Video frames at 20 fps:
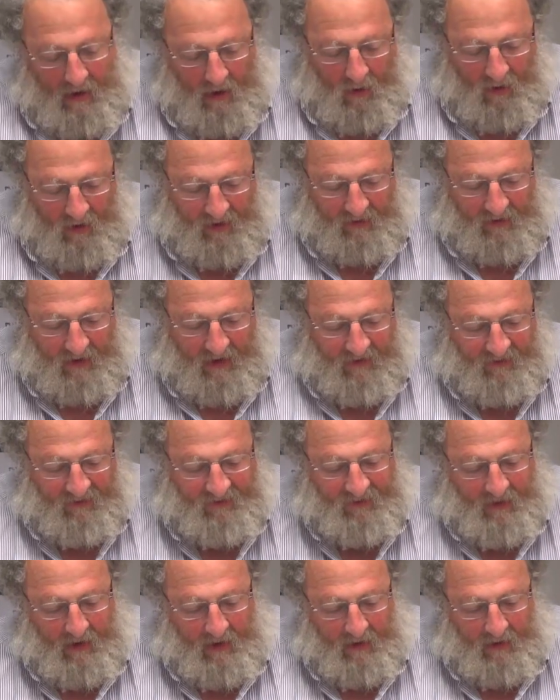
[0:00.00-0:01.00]

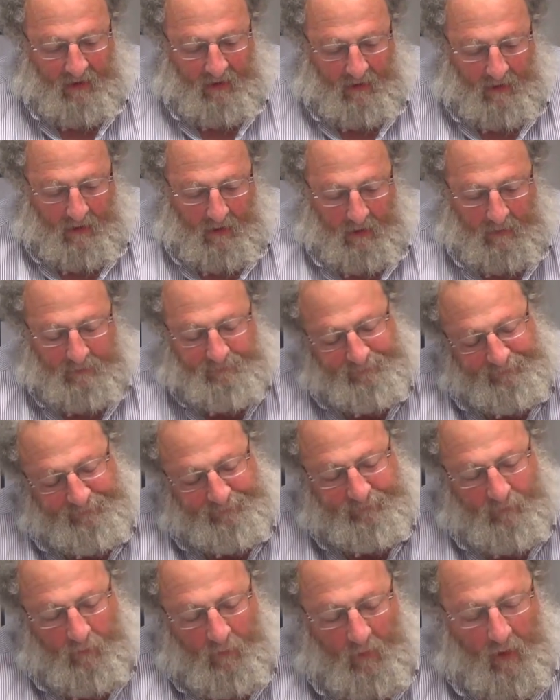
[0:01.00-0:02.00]
organized a
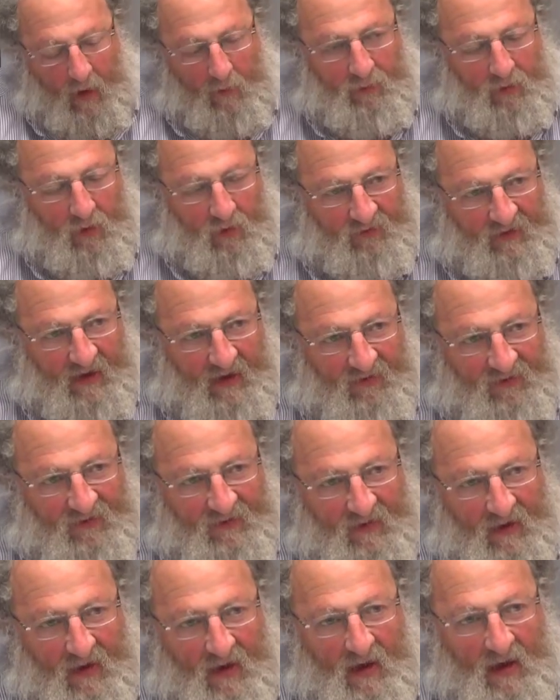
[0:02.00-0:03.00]

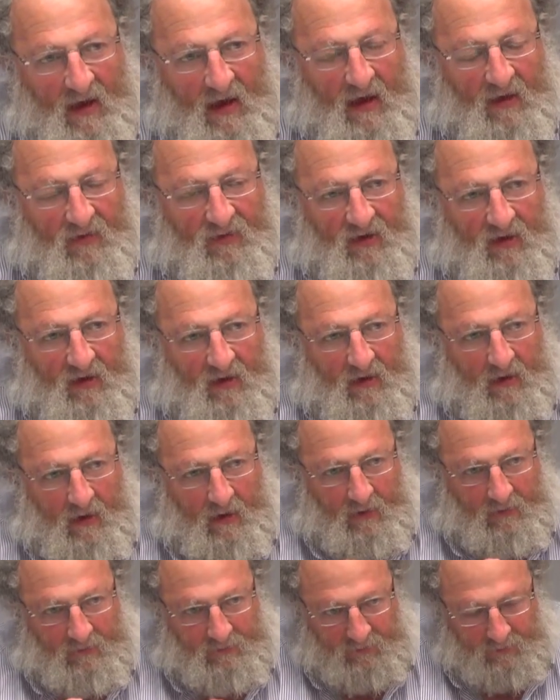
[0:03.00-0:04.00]
protest, and
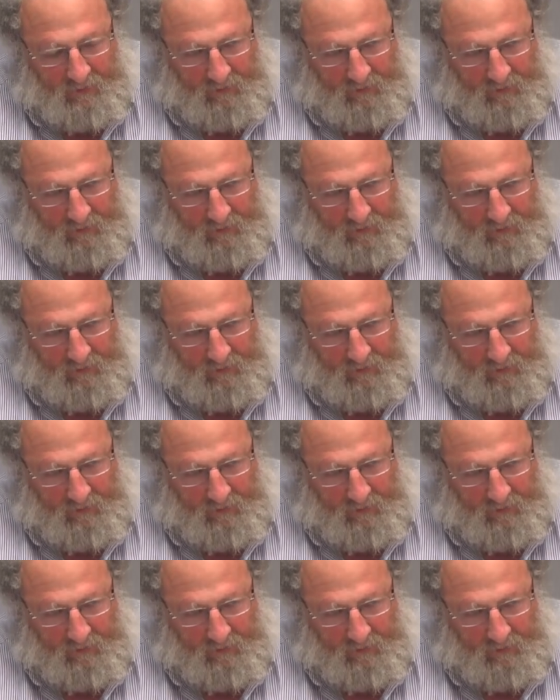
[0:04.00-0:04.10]
the